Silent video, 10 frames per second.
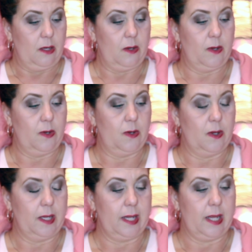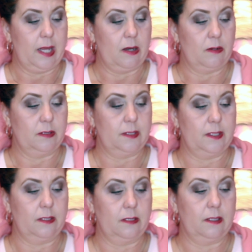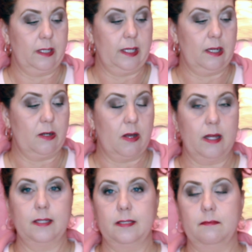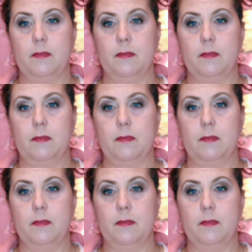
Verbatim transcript: oh I can't I cannot